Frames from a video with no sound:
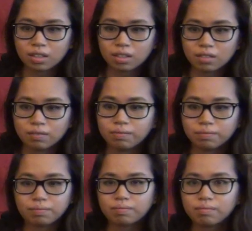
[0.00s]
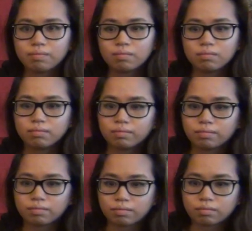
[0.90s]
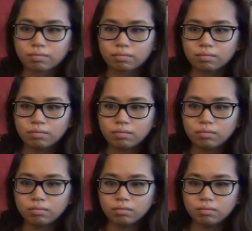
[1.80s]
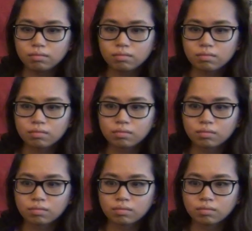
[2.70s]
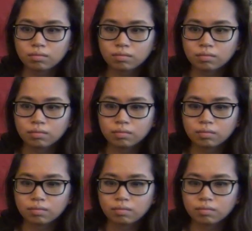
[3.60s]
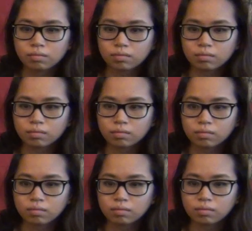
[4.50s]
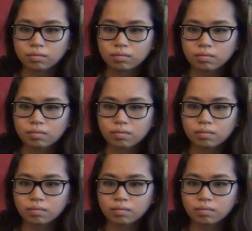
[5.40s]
The person shown says nothing.